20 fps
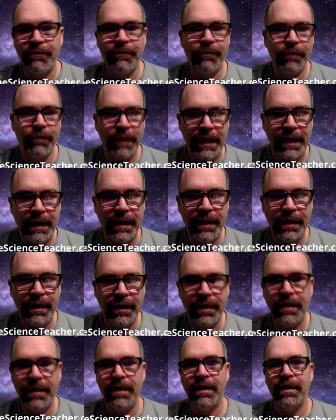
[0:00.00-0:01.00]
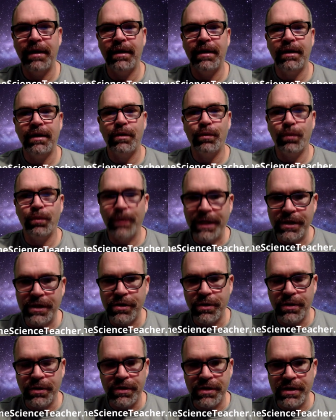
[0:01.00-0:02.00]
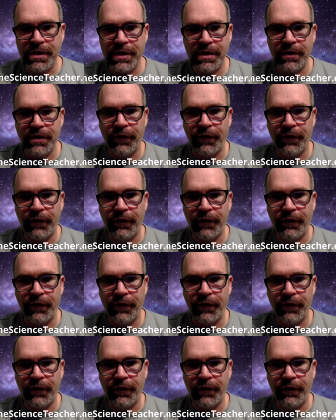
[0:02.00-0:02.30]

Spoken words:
free resources